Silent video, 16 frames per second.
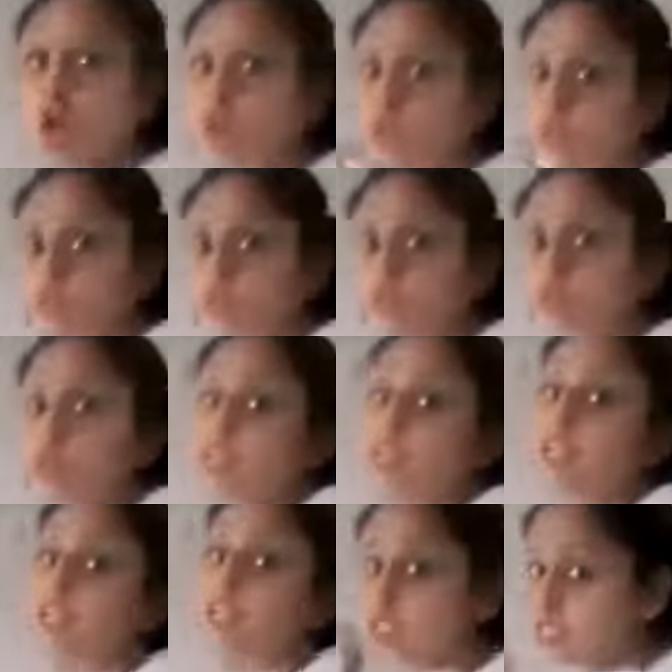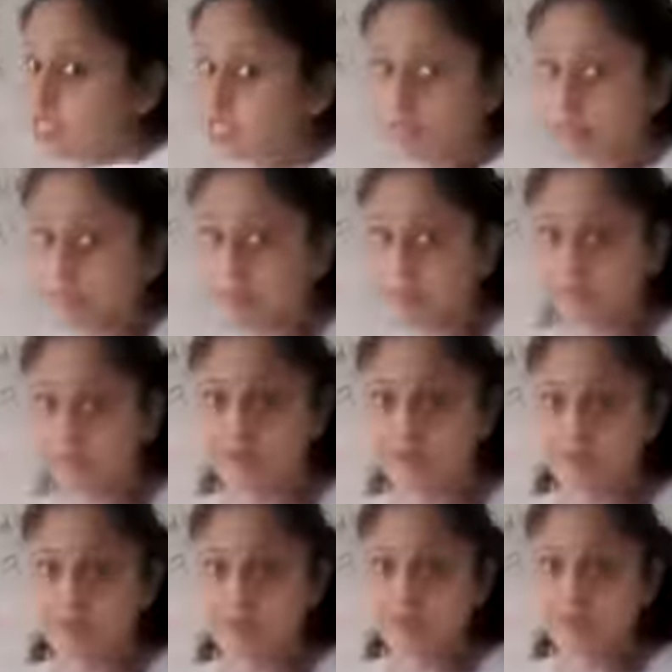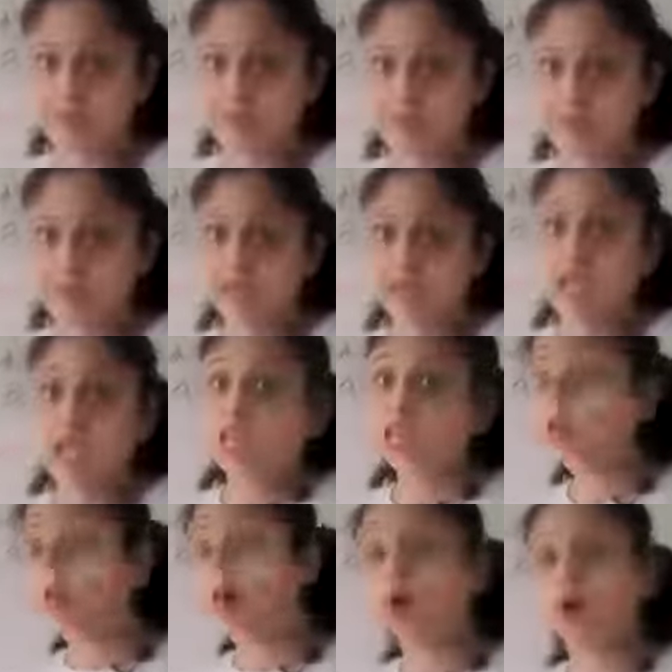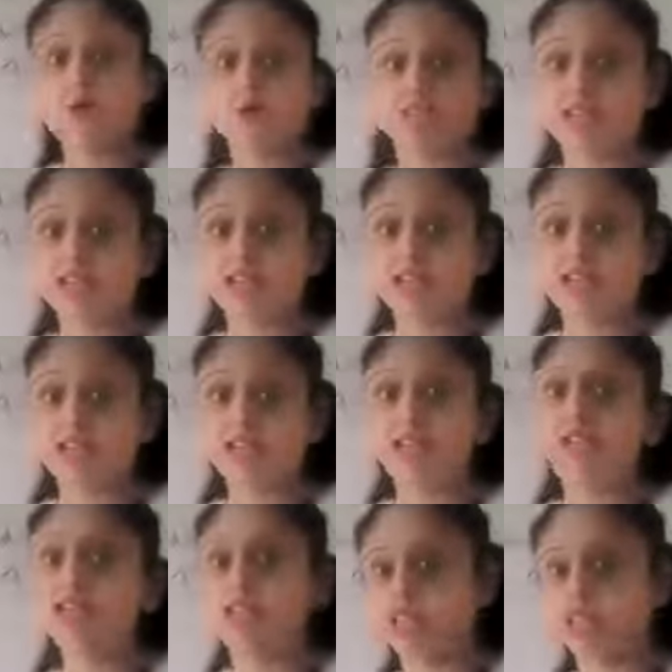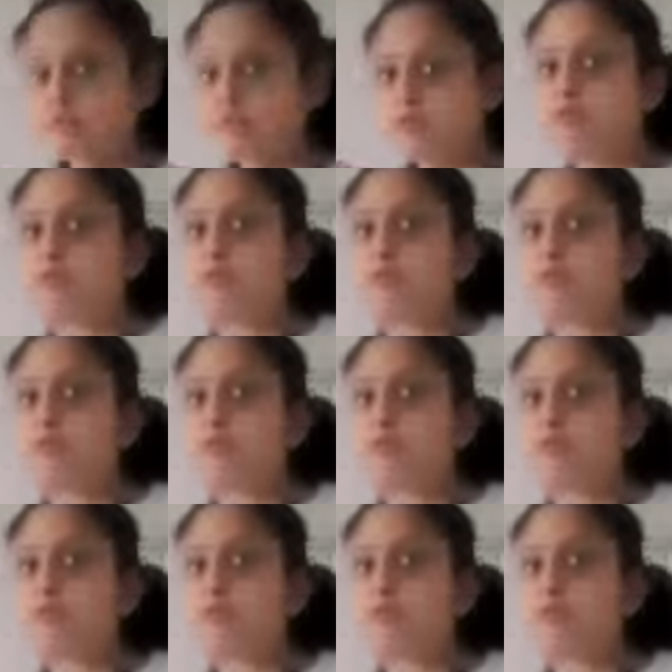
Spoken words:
or the drainage system. Now how is that? That